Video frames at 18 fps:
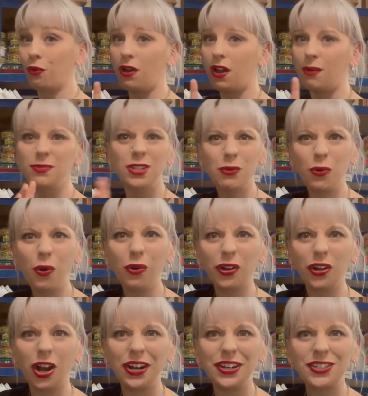I'm so
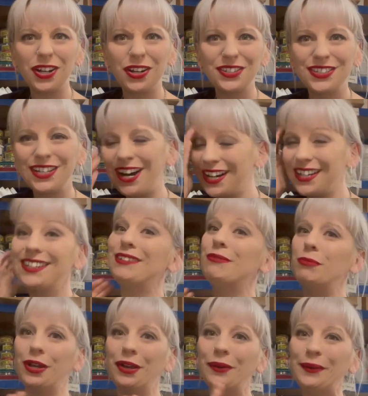organised, aren't I?
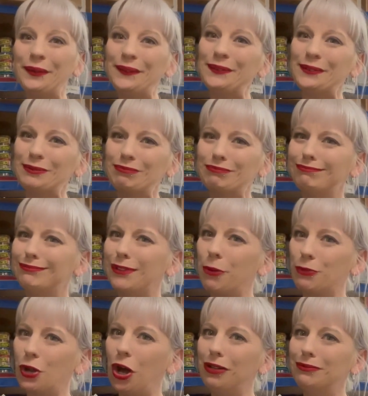But
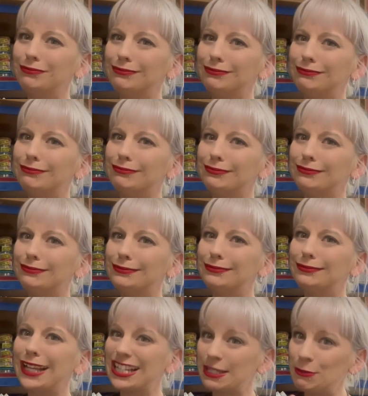I'm not,
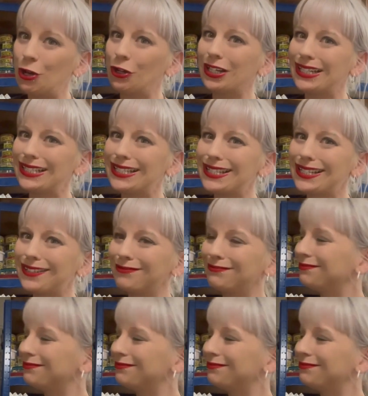let's be honest.